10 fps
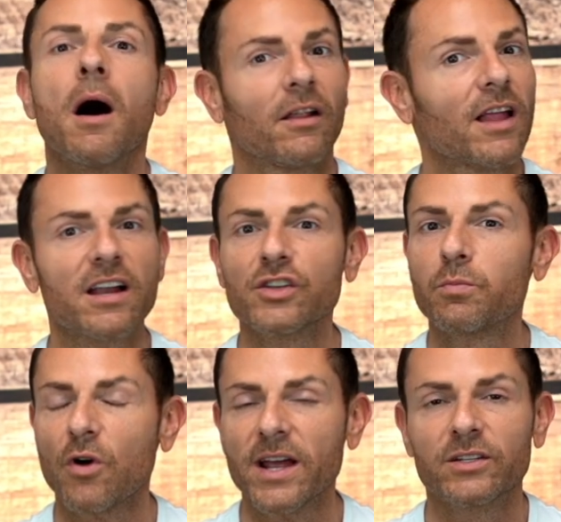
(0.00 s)
A lot of you
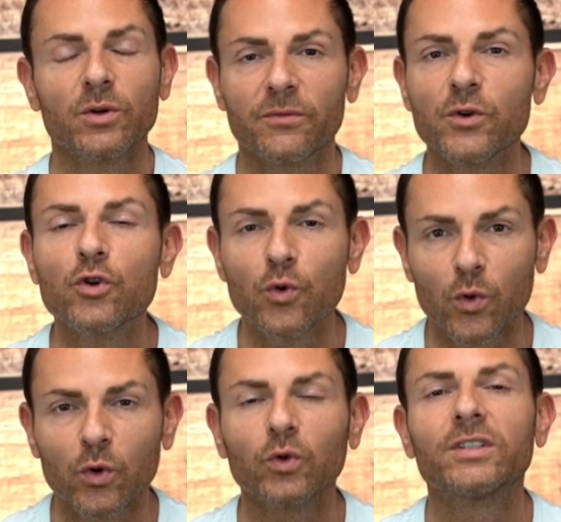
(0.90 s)
probably do. If you
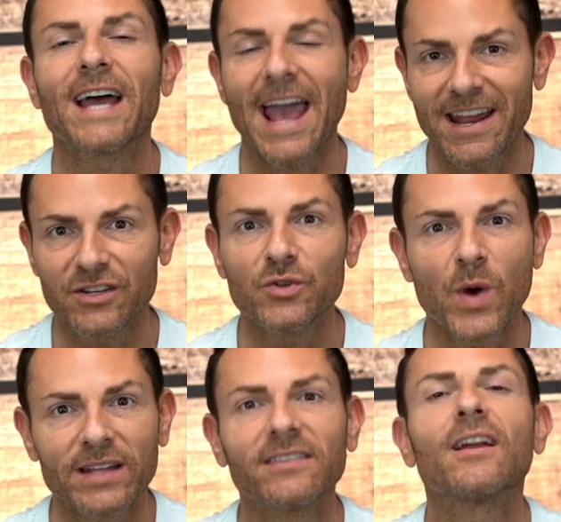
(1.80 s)
Googled and
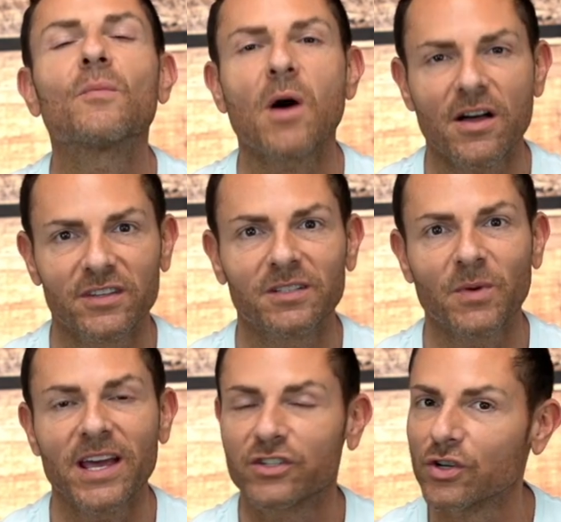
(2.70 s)
you ended up on this
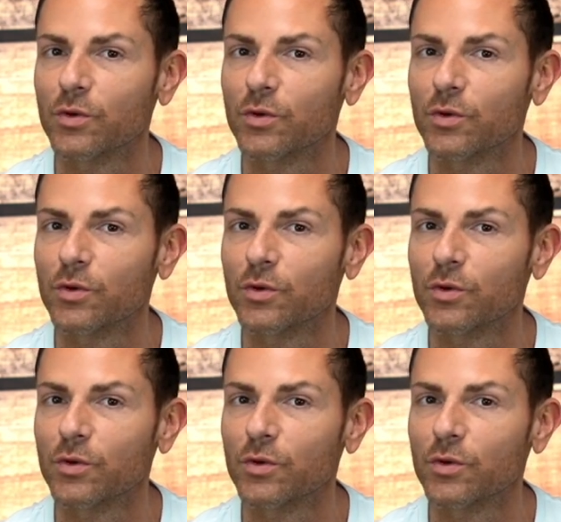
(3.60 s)
page,